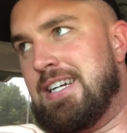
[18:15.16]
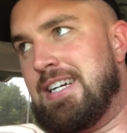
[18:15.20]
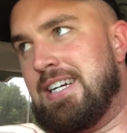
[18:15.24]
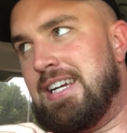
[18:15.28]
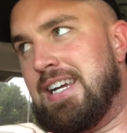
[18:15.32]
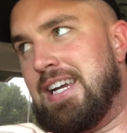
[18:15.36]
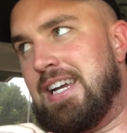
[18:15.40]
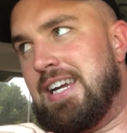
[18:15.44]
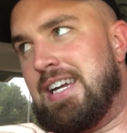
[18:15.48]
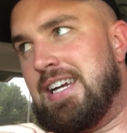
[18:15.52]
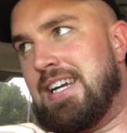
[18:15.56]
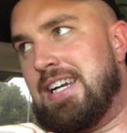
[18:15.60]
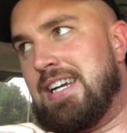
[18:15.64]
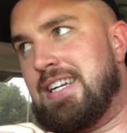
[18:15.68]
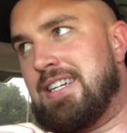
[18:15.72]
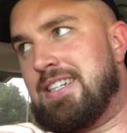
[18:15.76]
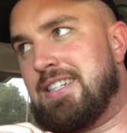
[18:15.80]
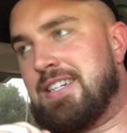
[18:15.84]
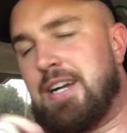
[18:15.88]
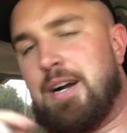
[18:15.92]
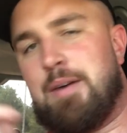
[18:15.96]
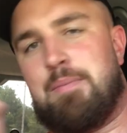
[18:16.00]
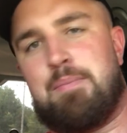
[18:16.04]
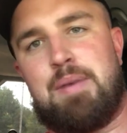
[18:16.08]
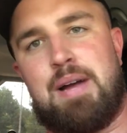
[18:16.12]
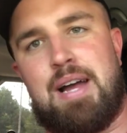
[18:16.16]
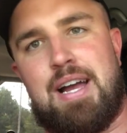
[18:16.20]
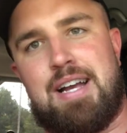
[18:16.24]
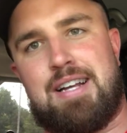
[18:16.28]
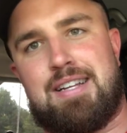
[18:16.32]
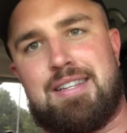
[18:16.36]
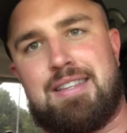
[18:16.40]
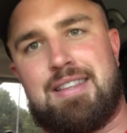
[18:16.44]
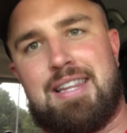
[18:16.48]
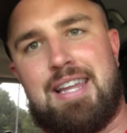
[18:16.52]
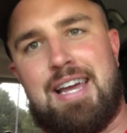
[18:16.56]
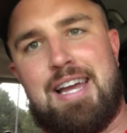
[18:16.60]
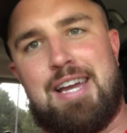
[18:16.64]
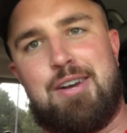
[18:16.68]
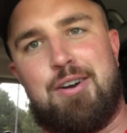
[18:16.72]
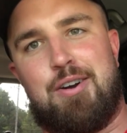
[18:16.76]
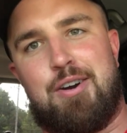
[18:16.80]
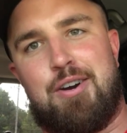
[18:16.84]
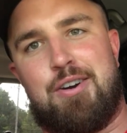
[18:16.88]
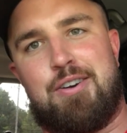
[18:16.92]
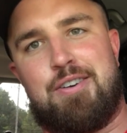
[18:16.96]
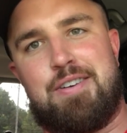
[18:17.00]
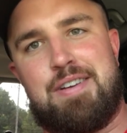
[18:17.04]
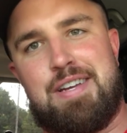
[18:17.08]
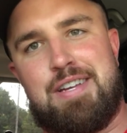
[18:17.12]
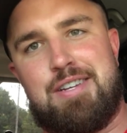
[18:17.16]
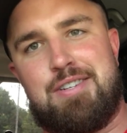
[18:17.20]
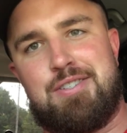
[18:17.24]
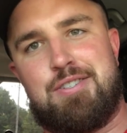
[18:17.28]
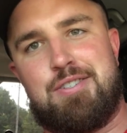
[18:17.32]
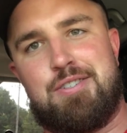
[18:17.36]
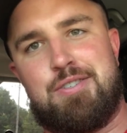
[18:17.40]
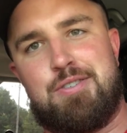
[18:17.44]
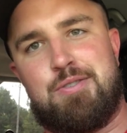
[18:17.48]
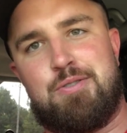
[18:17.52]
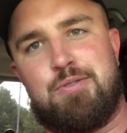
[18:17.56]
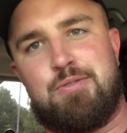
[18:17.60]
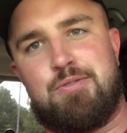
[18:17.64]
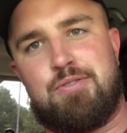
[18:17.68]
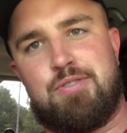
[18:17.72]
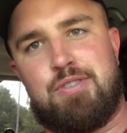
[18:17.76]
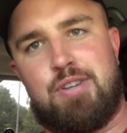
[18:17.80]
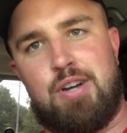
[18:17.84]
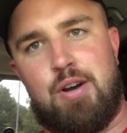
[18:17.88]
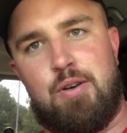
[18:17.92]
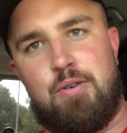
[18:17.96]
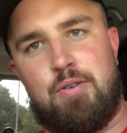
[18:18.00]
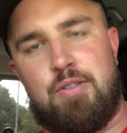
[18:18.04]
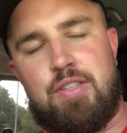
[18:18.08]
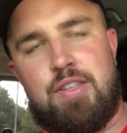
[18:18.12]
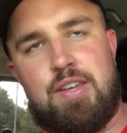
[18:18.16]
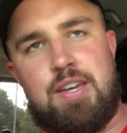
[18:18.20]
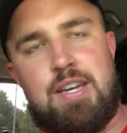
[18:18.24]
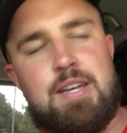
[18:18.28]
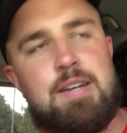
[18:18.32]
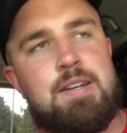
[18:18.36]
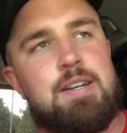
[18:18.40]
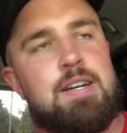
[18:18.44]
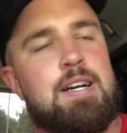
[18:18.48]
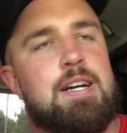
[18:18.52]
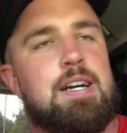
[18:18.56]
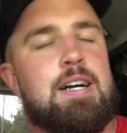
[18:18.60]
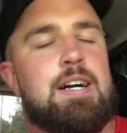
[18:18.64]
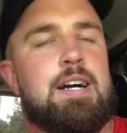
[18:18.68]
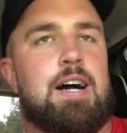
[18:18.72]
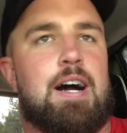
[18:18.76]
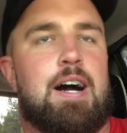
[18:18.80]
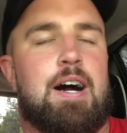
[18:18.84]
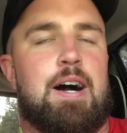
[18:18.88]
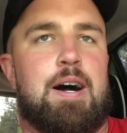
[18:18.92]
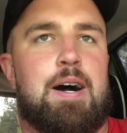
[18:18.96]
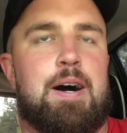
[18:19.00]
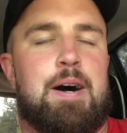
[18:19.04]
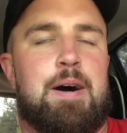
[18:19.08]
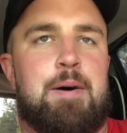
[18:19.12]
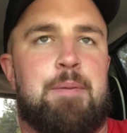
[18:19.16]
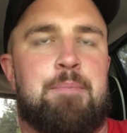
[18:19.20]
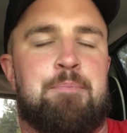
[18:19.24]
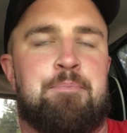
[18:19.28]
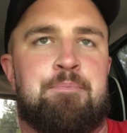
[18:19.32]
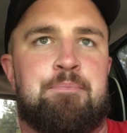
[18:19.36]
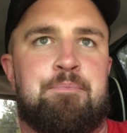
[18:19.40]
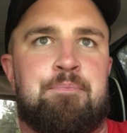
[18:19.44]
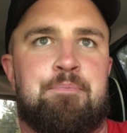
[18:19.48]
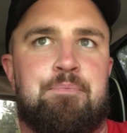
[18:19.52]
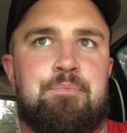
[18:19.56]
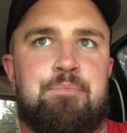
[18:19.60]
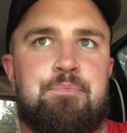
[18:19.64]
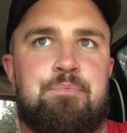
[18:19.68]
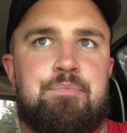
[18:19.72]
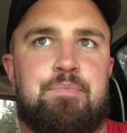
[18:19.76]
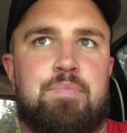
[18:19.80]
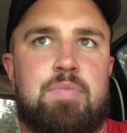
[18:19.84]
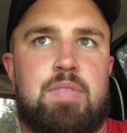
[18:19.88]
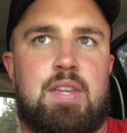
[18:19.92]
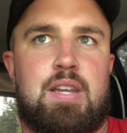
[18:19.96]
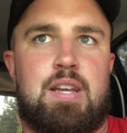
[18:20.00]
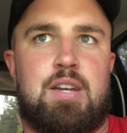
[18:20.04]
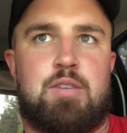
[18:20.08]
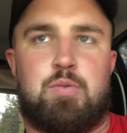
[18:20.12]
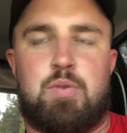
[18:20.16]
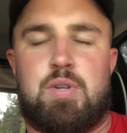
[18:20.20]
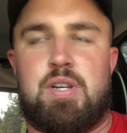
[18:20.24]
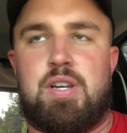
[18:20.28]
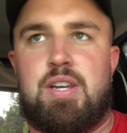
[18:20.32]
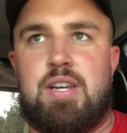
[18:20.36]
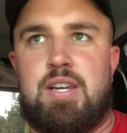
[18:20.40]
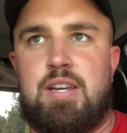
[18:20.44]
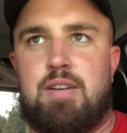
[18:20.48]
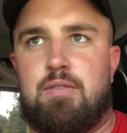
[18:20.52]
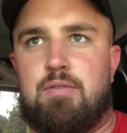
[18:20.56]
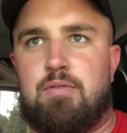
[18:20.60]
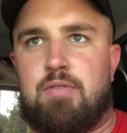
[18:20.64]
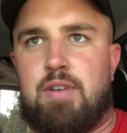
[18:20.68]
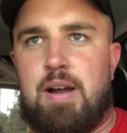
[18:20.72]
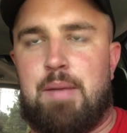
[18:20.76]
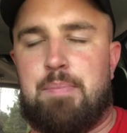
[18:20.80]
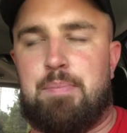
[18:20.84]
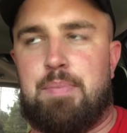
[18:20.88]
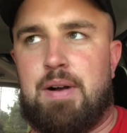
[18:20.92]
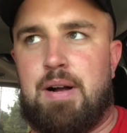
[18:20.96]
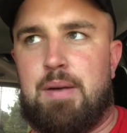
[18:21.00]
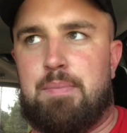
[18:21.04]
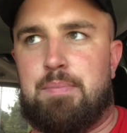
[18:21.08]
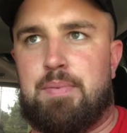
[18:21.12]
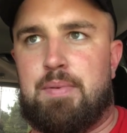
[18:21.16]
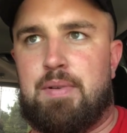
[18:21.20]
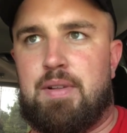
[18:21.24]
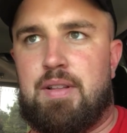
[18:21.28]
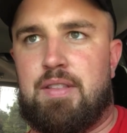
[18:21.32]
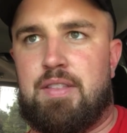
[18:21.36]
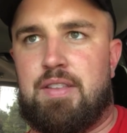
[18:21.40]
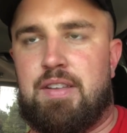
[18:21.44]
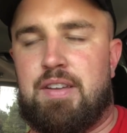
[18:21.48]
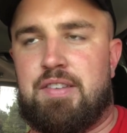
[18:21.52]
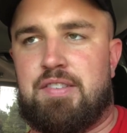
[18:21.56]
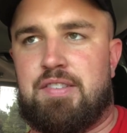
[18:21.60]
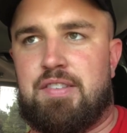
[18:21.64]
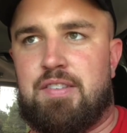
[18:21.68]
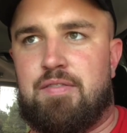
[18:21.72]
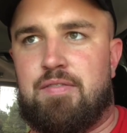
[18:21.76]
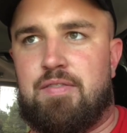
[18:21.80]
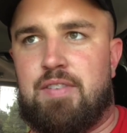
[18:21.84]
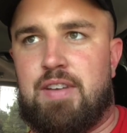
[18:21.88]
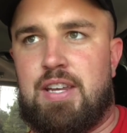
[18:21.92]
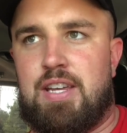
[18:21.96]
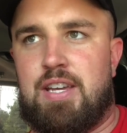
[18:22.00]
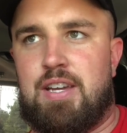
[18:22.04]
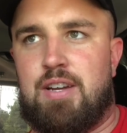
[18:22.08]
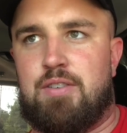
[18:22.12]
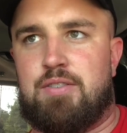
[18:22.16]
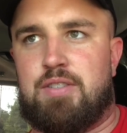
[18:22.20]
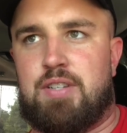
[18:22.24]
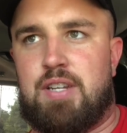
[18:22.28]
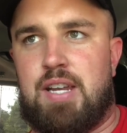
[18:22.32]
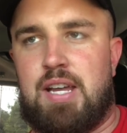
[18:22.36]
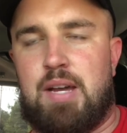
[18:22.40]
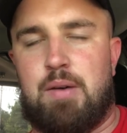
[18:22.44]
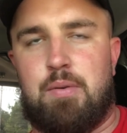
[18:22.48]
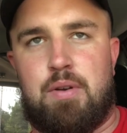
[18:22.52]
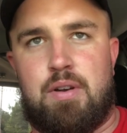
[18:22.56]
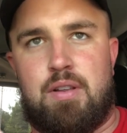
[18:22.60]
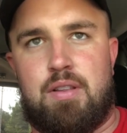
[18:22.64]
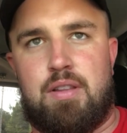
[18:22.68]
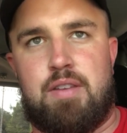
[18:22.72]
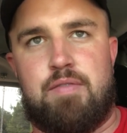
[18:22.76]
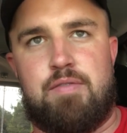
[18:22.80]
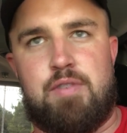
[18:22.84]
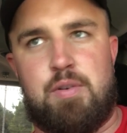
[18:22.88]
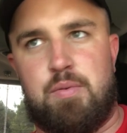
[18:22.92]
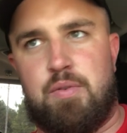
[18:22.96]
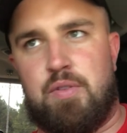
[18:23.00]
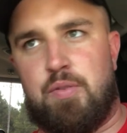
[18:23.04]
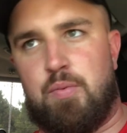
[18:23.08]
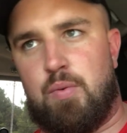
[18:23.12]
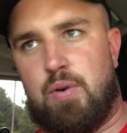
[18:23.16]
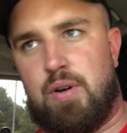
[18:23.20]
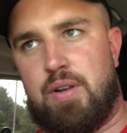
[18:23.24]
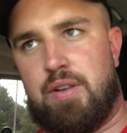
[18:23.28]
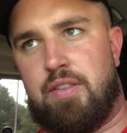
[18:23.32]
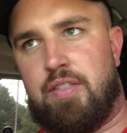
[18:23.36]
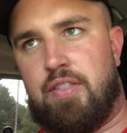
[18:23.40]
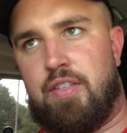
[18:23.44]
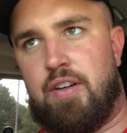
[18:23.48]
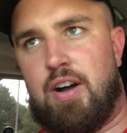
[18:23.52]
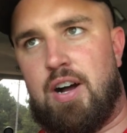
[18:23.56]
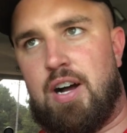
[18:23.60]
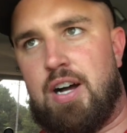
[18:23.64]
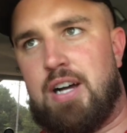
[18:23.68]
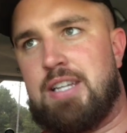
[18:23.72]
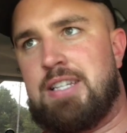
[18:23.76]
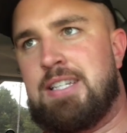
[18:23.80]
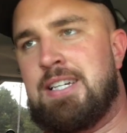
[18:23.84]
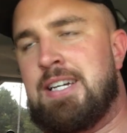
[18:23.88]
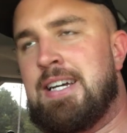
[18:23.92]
and come back later and do Goethe. As we wrap up this video today, I want to leave you with one thought.